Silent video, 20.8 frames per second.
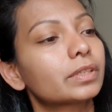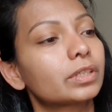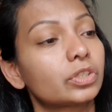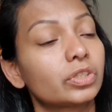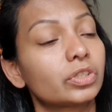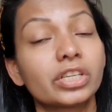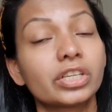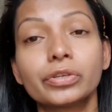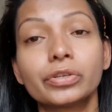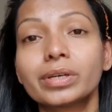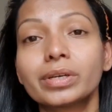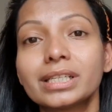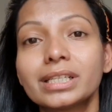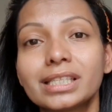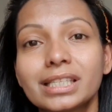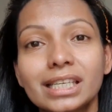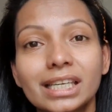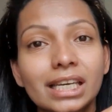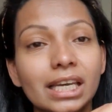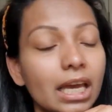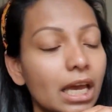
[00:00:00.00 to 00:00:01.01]
So as you can
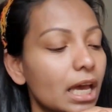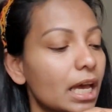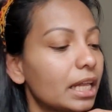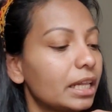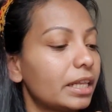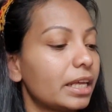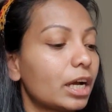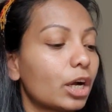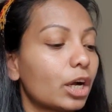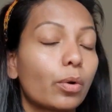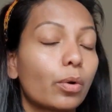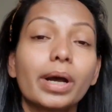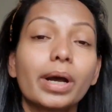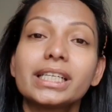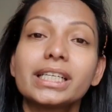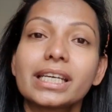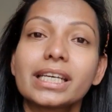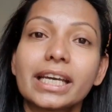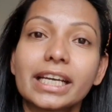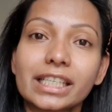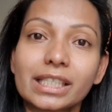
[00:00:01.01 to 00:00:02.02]
see, they are
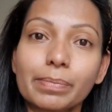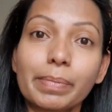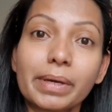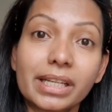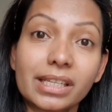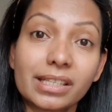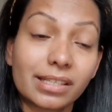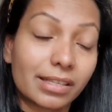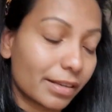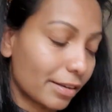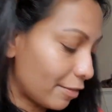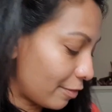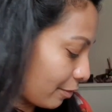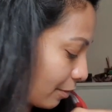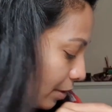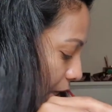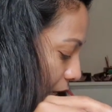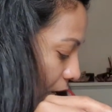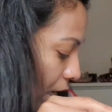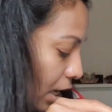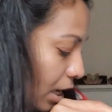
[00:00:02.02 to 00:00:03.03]
quite expensive.
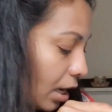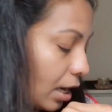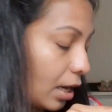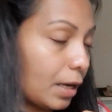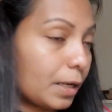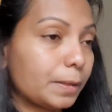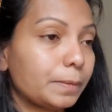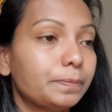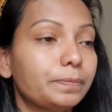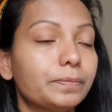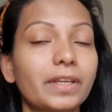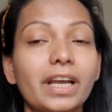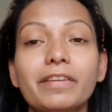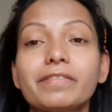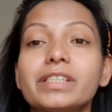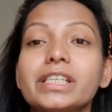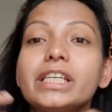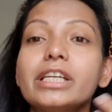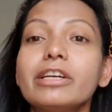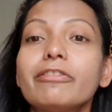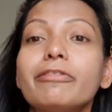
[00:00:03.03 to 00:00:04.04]
I've
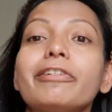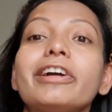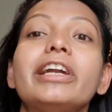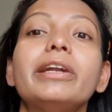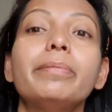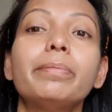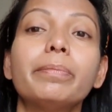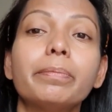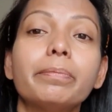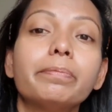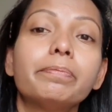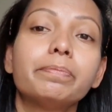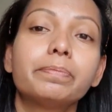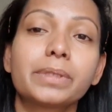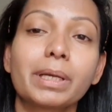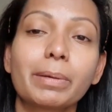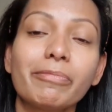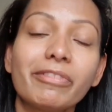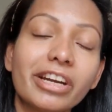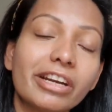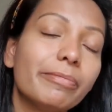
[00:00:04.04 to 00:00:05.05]
seen
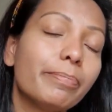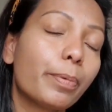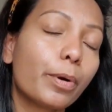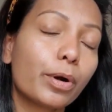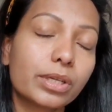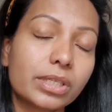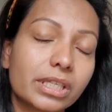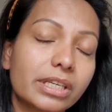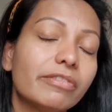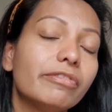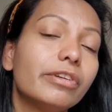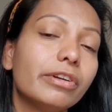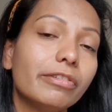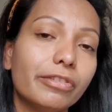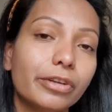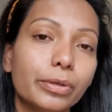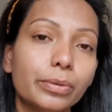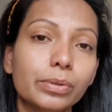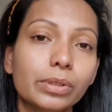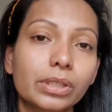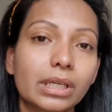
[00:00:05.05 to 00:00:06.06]
some very positive
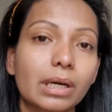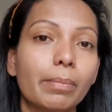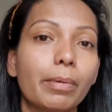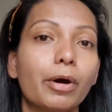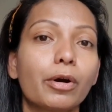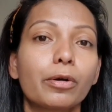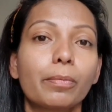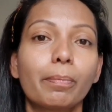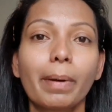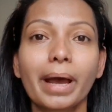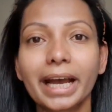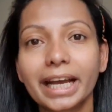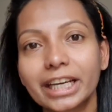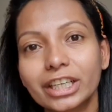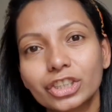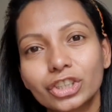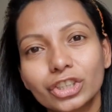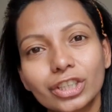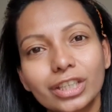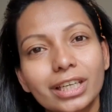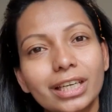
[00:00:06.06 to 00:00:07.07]
reviews about
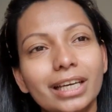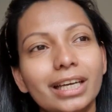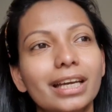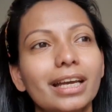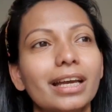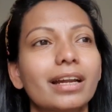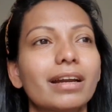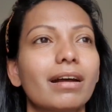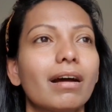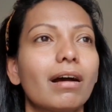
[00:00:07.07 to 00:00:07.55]
packaging and